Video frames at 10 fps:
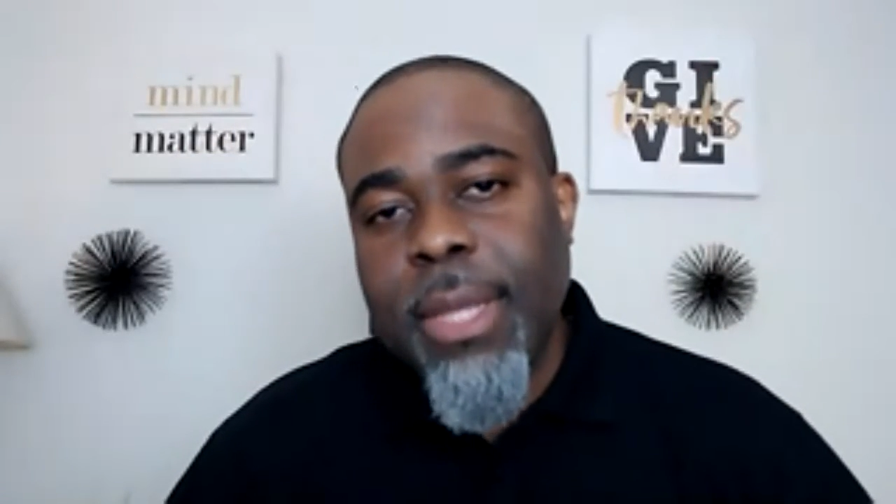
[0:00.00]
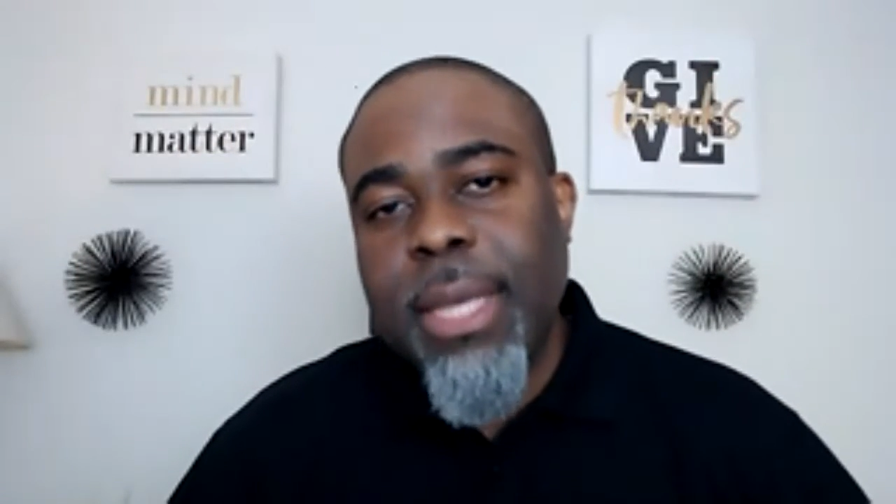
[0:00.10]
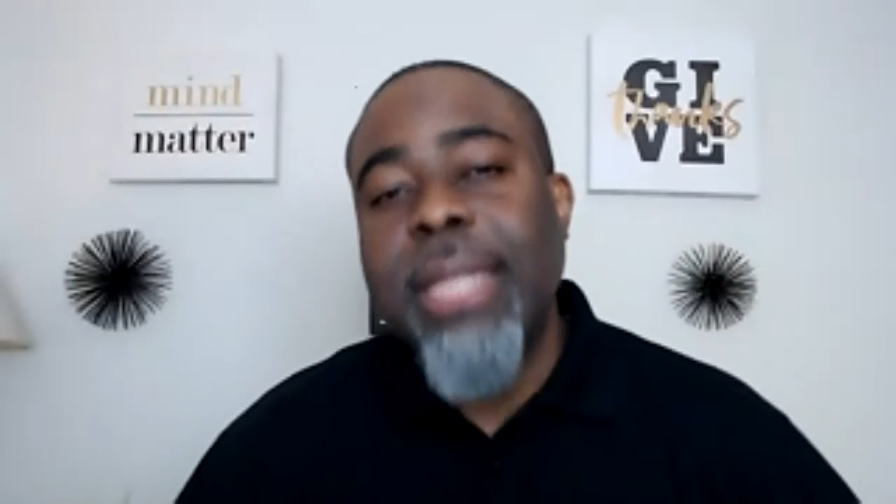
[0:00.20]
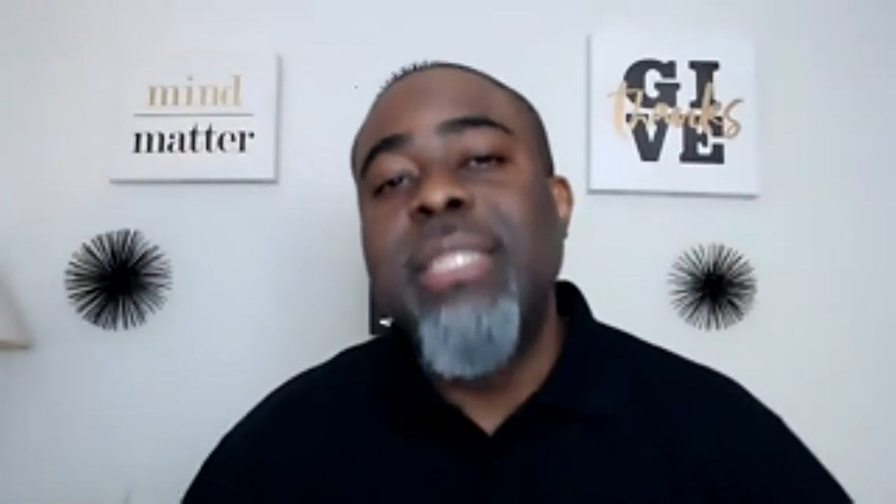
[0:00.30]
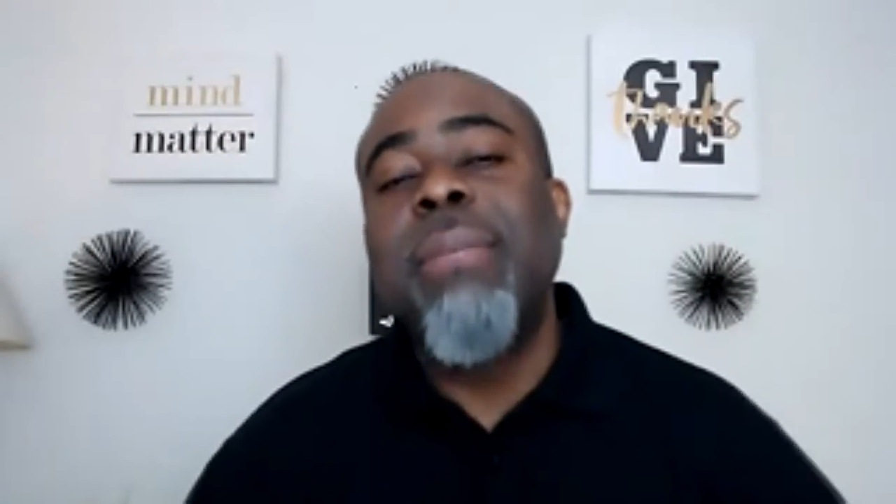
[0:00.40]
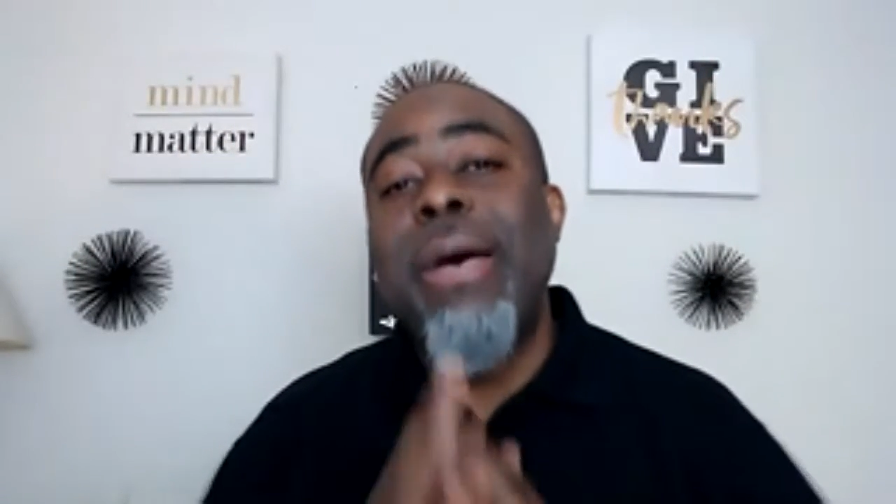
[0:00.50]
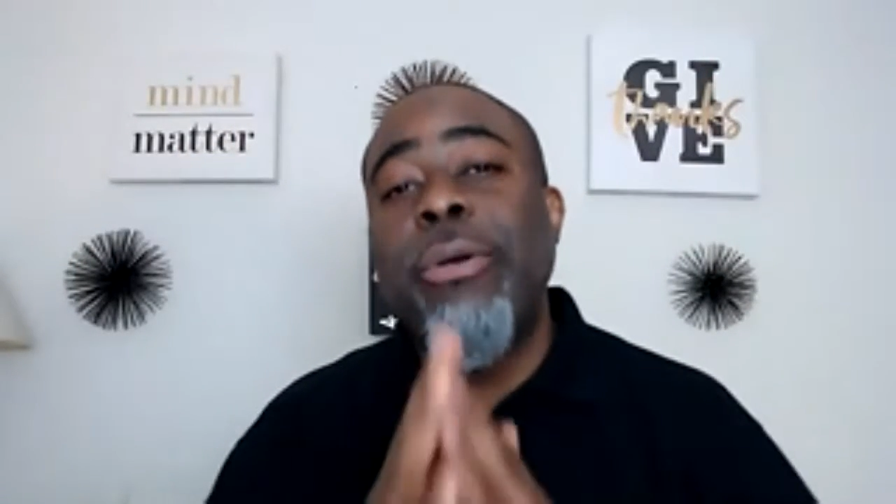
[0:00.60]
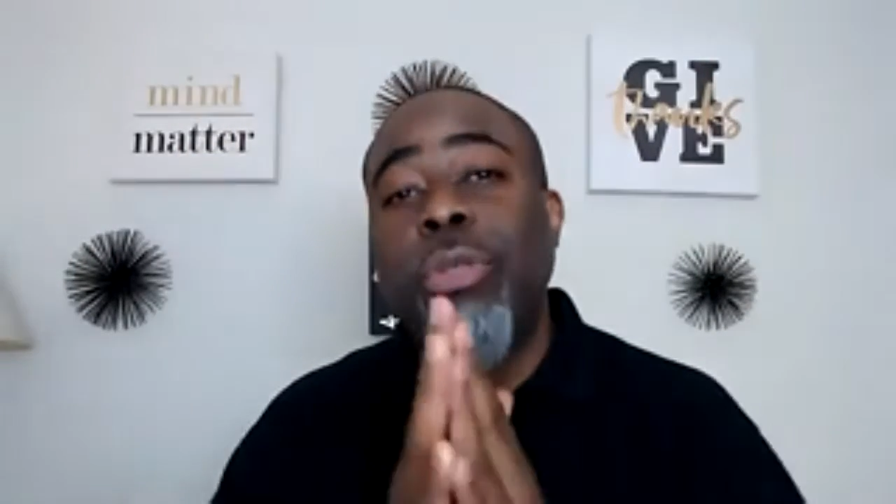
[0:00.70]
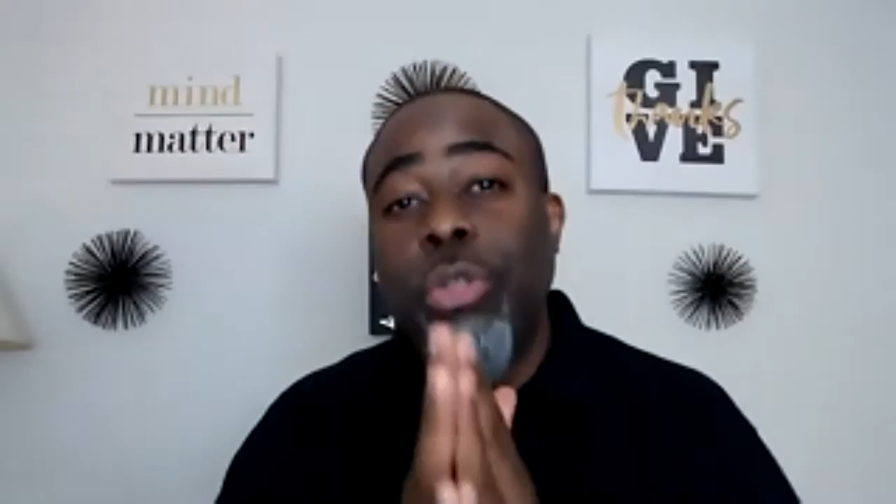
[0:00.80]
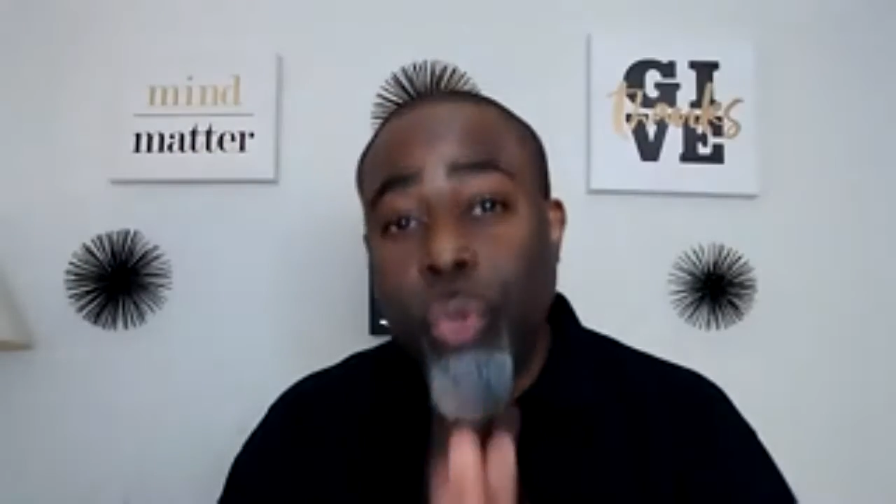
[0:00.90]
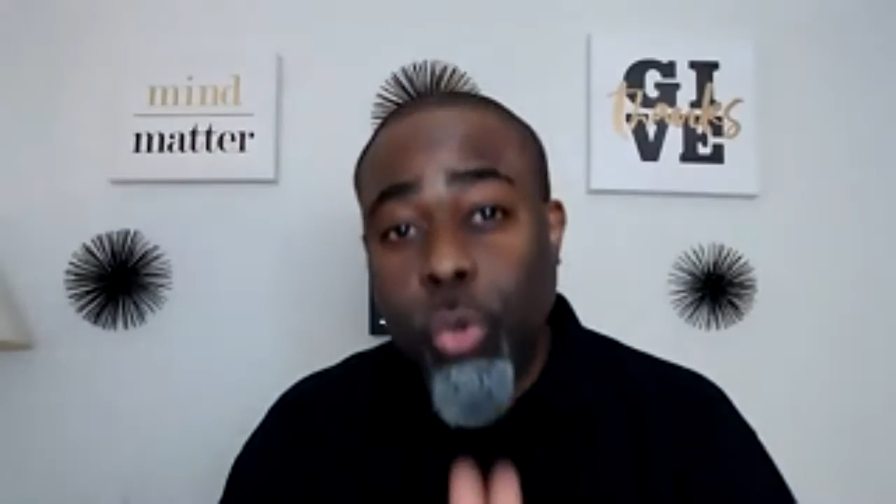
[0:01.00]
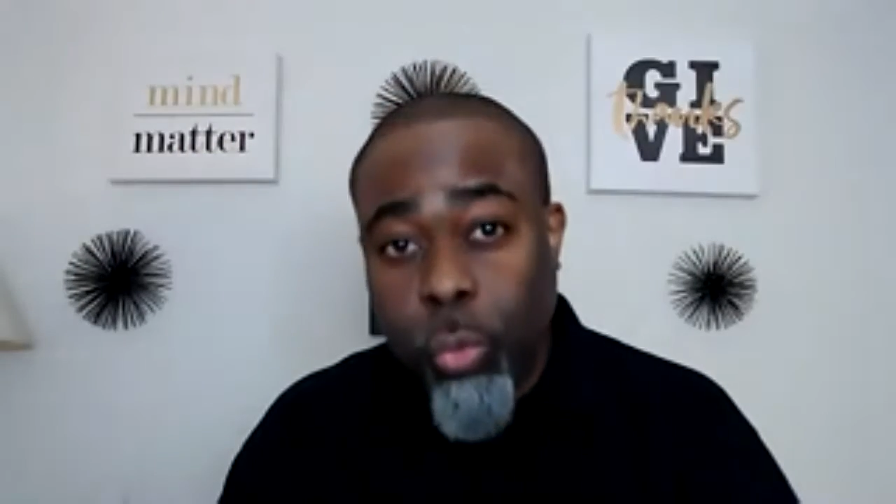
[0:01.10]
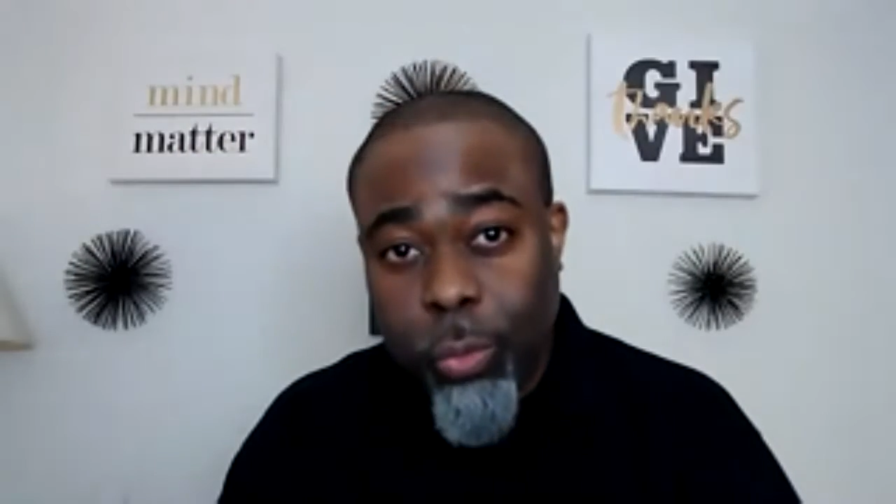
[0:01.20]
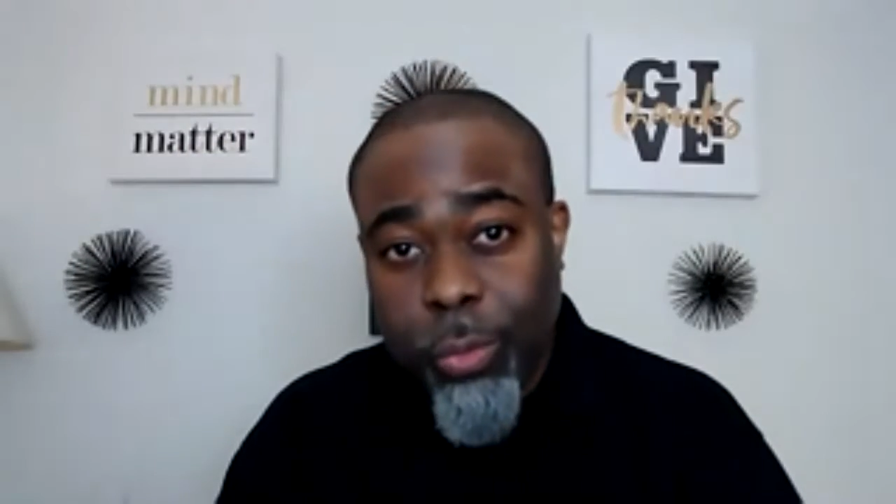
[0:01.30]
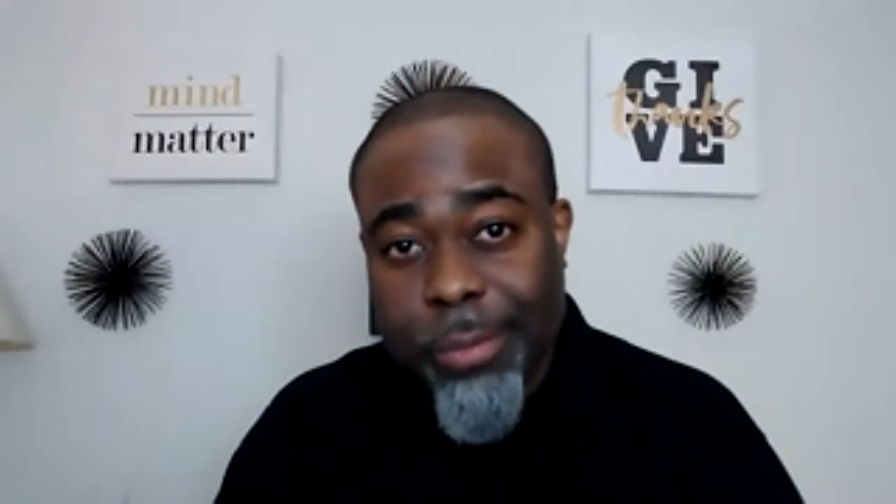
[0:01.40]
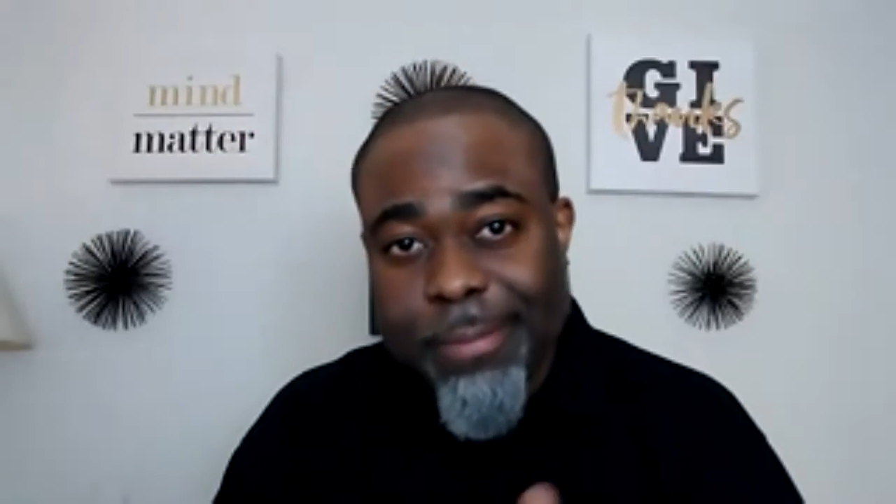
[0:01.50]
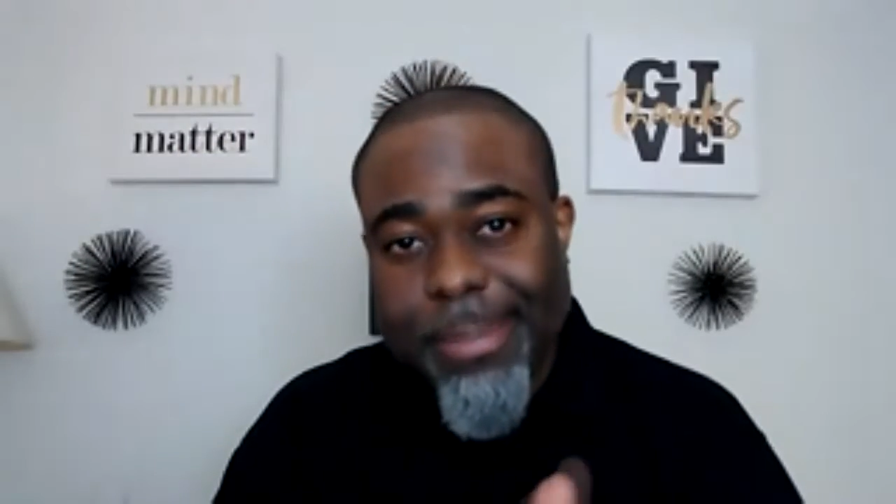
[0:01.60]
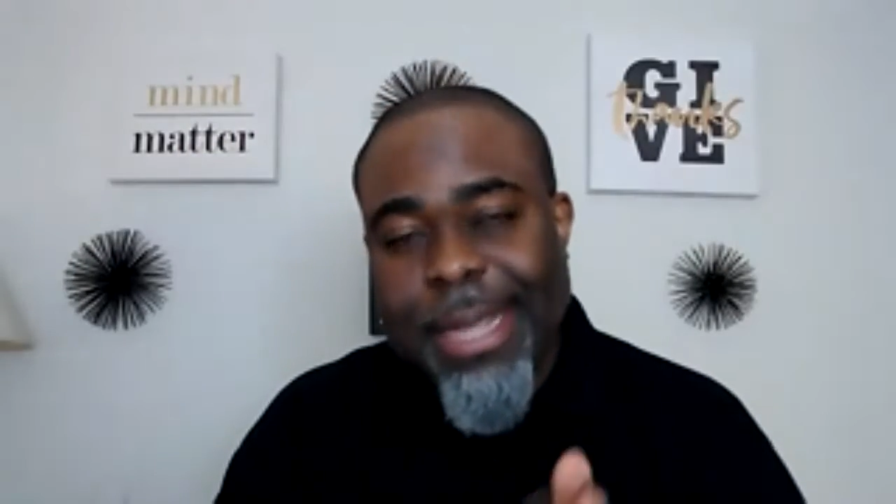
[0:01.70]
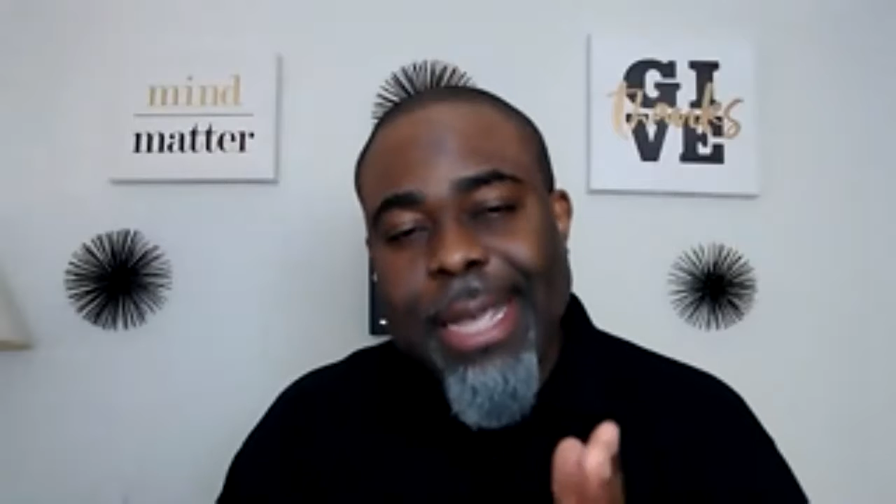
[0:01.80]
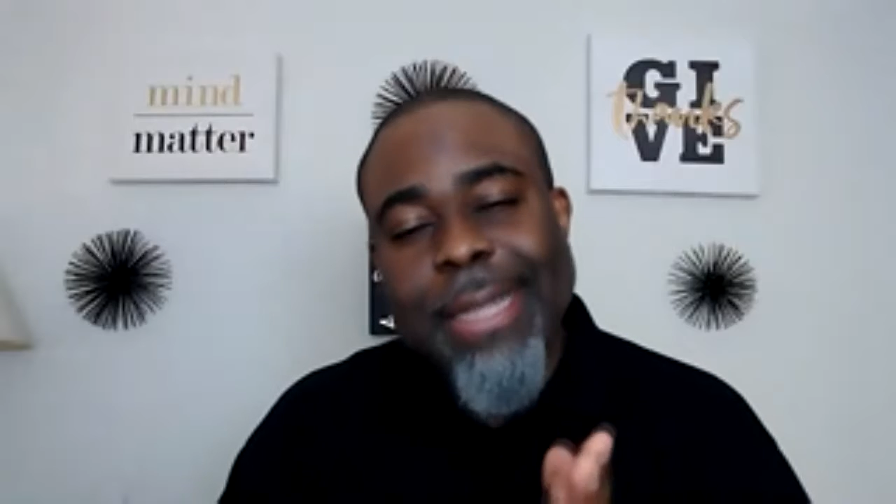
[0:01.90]
It's about you.
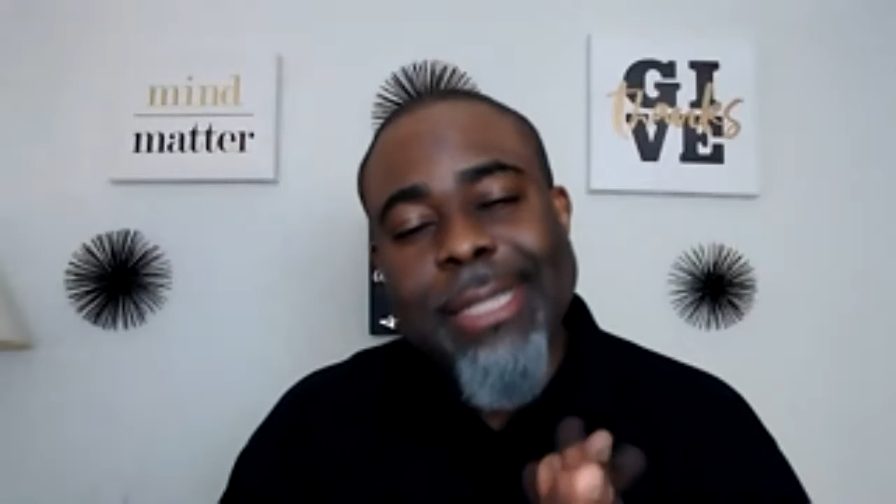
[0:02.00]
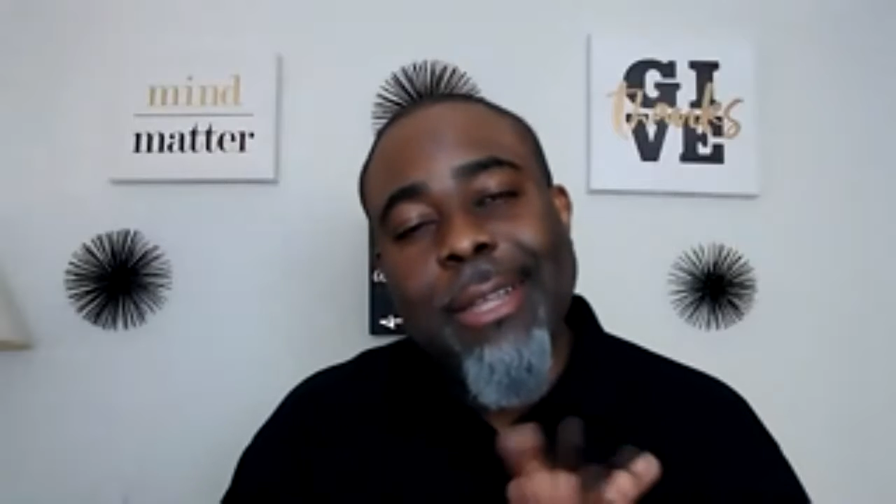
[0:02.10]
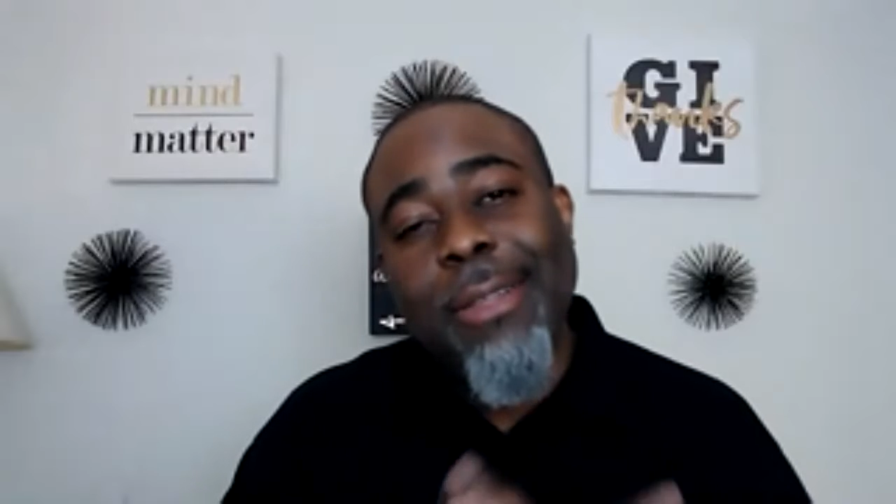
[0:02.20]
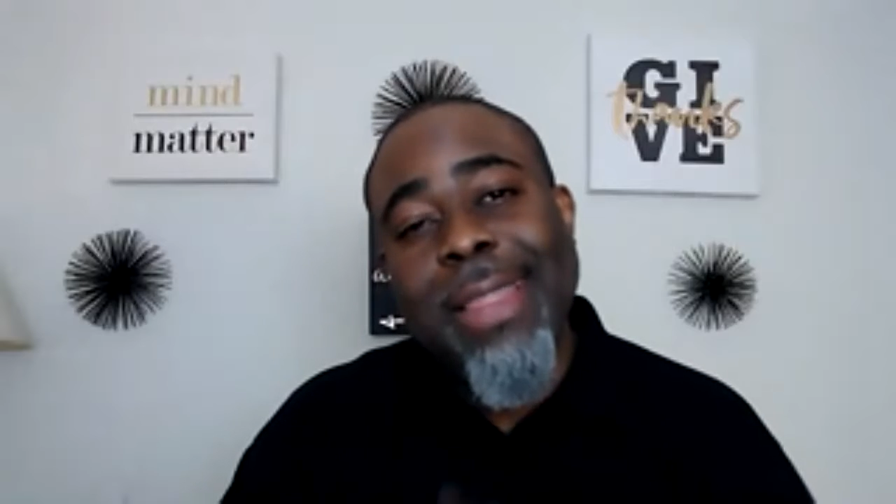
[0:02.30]
And so